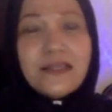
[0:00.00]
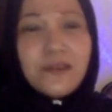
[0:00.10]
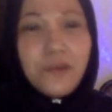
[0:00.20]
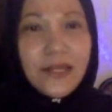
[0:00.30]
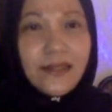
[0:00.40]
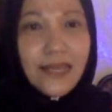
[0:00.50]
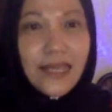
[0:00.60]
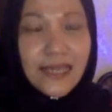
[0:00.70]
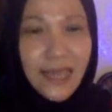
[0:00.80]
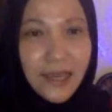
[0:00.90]
So when
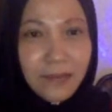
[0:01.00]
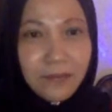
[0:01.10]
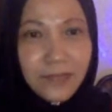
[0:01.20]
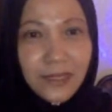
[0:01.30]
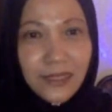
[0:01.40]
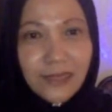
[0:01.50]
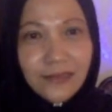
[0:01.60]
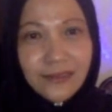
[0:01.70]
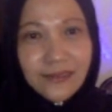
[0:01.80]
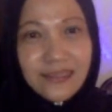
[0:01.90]
they came
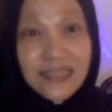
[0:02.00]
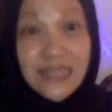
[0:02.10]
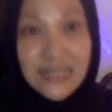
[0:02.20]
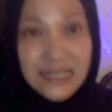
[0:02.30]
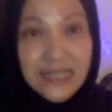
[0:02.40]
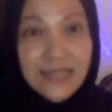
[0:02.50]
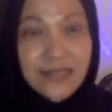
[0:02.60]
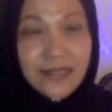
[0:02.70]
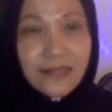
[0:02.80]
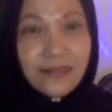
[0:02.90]
in the 60s,
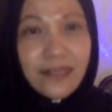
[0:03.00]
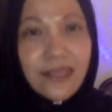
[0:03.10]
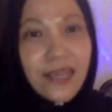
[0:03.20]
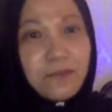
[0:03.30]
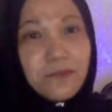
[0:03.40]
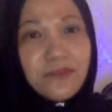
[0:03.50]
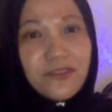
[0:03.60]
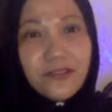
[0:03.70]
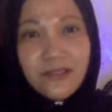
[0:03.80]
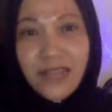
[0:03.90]
yeah, they
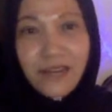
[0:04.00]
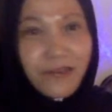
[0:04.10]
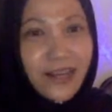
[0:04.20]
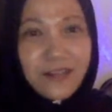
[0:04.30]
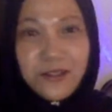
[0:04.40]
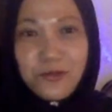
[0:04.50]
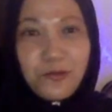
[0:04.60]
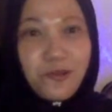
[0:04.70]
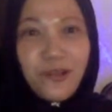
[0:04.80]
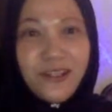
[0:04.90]
came directly
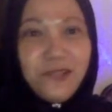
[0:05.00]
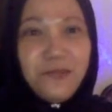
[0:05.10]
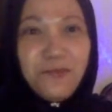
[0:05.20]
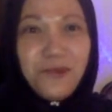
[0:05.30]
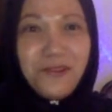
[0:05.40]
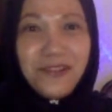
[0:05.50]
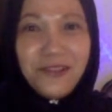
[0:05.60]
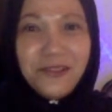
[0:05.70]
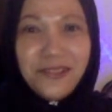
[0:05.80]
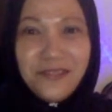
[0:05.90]
to Kuala Lumpur,
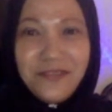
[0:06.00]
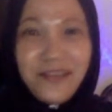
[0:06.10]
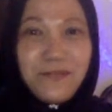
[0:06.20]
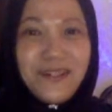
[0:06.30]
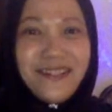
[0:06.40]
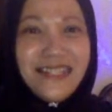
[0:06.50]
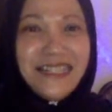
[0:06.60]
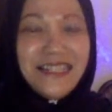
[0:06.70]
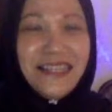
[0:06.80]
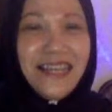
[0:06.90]
you know, the vibrant
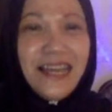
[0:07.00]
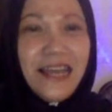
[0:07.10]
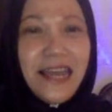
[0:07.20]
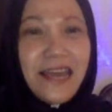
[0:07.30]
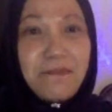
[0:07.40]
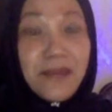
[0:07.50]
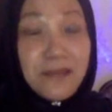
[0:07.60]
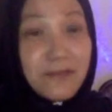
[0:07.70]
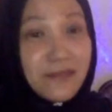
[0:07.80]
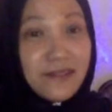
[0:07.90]
city. And
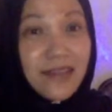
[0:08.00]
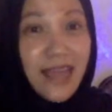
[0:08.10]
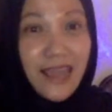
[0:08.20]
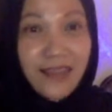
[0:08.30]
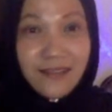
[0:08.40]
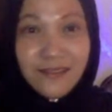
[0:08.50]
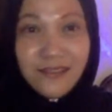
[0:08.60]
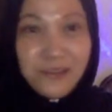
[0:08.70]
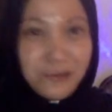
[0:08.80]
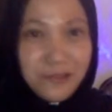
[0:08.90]
my mother had,
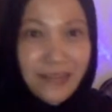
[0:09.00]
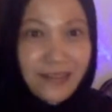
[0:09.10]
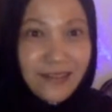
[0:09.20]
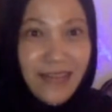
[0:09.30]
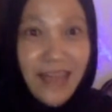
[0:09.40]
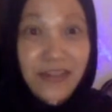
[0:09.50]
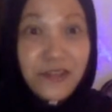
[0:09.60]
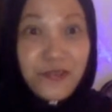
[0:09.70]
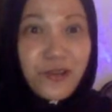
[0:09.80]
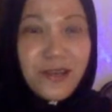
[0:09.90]
you know, like a, had
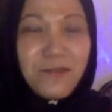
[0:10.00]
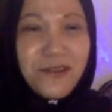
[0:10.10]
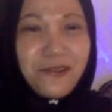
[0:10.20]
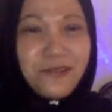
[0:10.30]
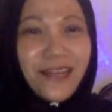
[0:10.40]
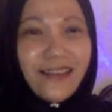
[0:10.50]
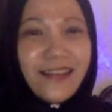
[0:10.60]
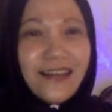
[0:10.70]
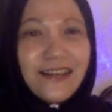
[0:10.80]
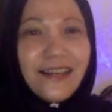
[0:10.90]
a dream, you know, like